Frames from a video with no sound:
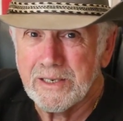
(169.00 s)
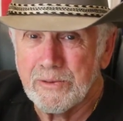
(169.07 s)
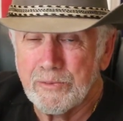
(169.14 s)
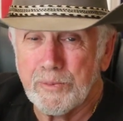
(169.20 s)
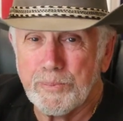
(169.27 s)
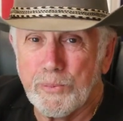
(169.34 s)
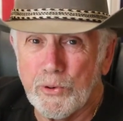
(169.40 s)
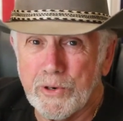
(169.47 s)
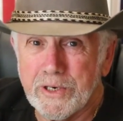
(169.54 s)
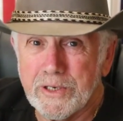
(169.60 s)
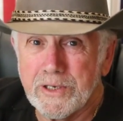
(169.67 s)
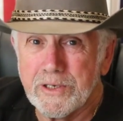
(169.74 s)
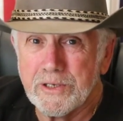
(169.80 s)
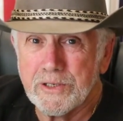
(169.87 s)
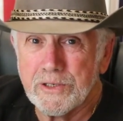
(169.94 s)
reported
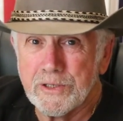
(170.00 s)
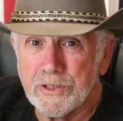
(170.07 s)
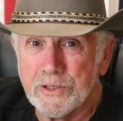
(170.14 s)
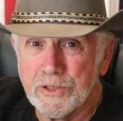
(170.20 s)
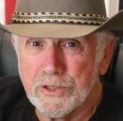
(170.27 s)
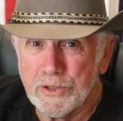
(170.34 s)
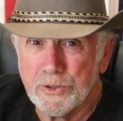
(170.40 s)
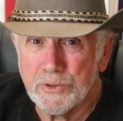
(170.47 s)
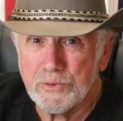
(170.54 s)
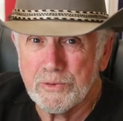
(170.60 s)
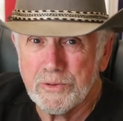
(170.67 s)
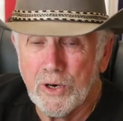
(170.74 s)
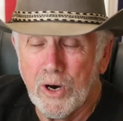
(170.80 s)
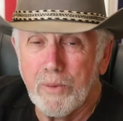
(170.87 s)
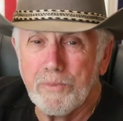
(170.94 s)
to you.
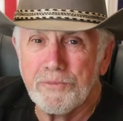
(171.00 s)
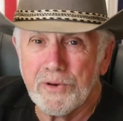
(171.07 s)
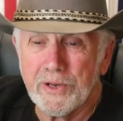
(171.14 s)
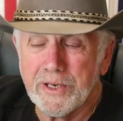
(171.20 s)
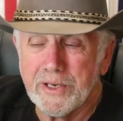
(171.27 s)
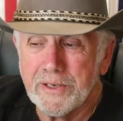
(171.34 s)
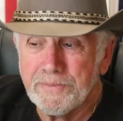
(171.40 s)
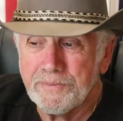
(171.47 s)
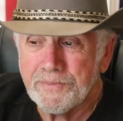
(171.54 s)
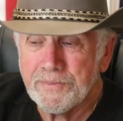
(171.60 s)
Hopefully,